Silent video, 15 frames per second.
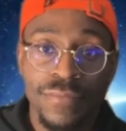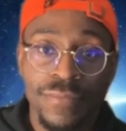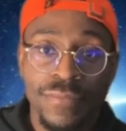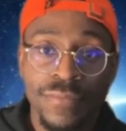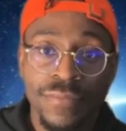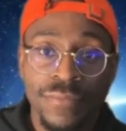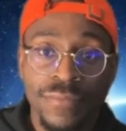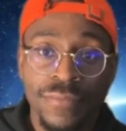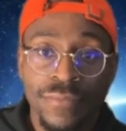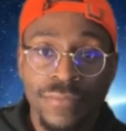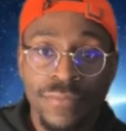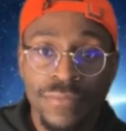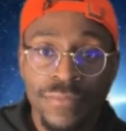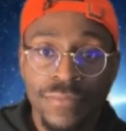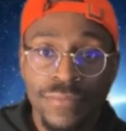
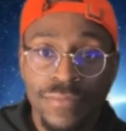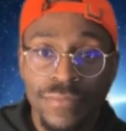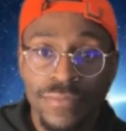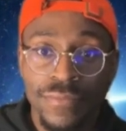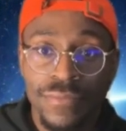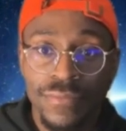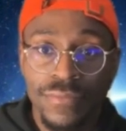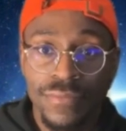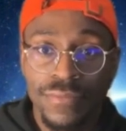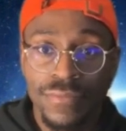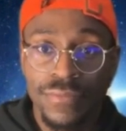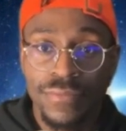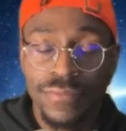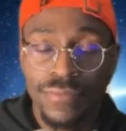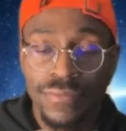
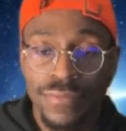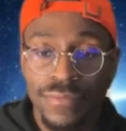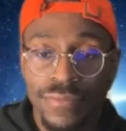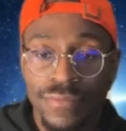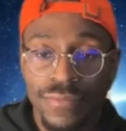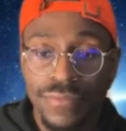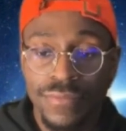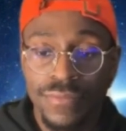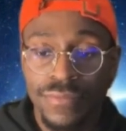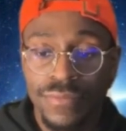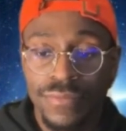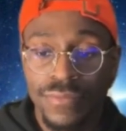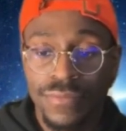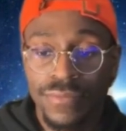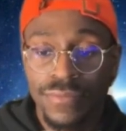
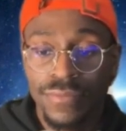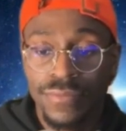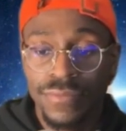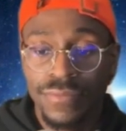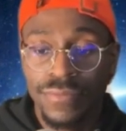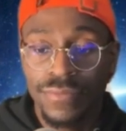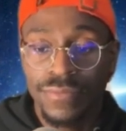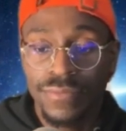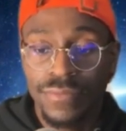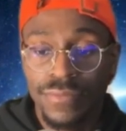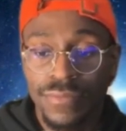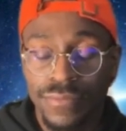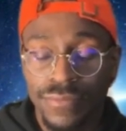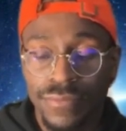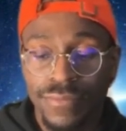
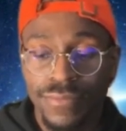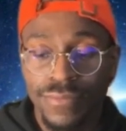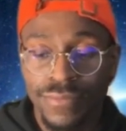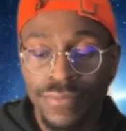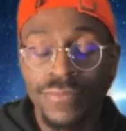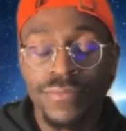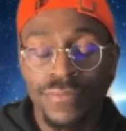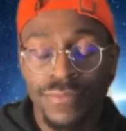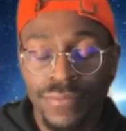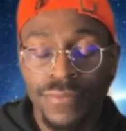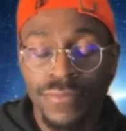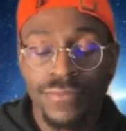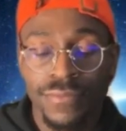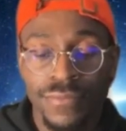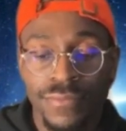
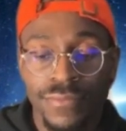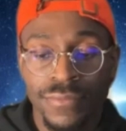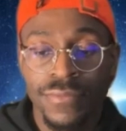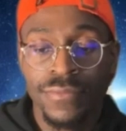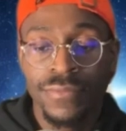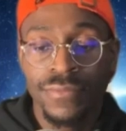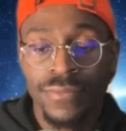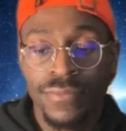(not speaking)